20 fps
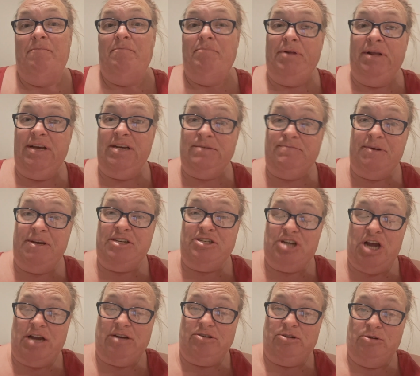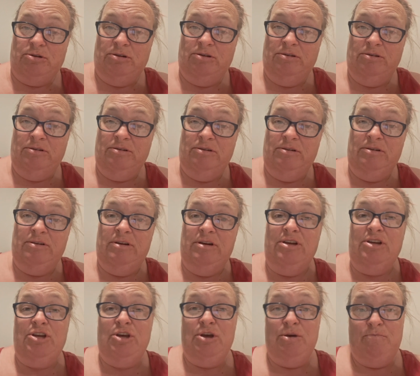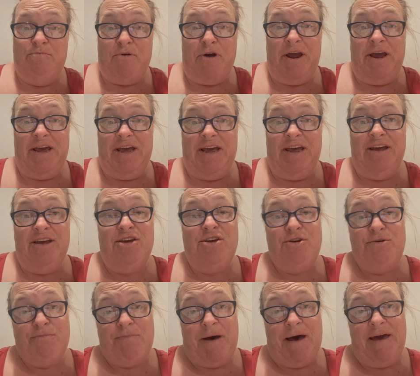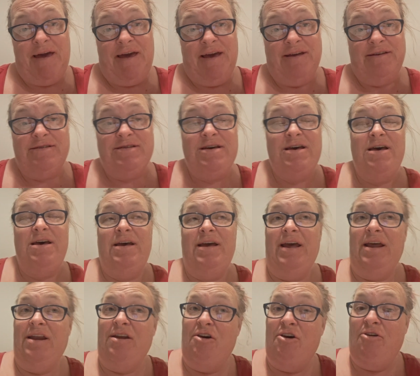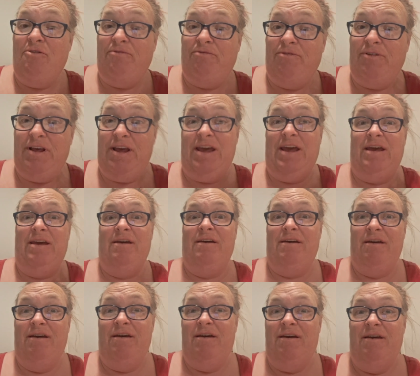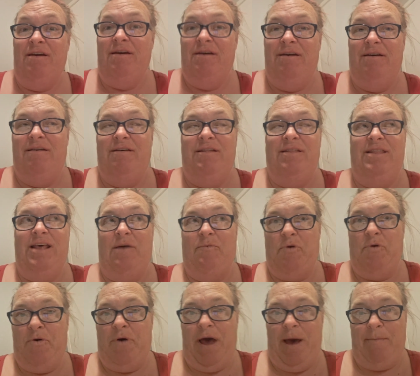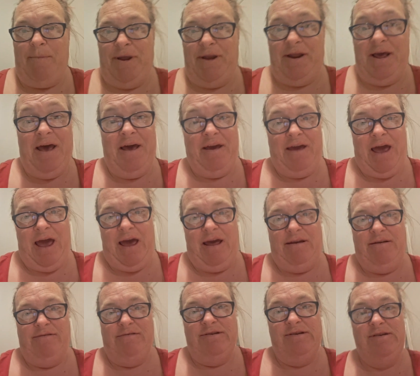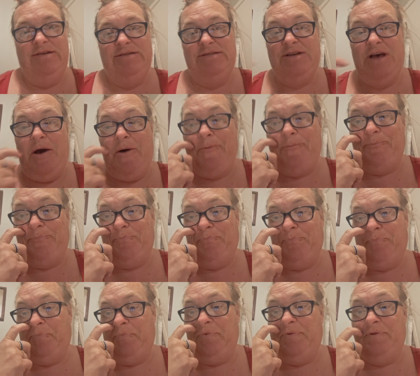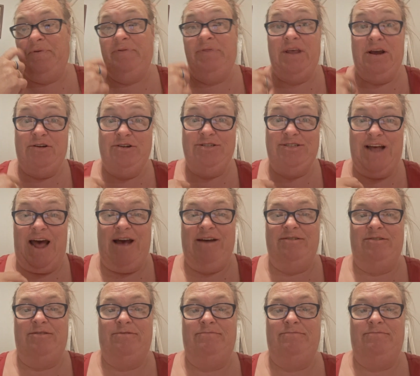please be gentle. You break it, you buy it. And hopefully that won't happen again. So there's that.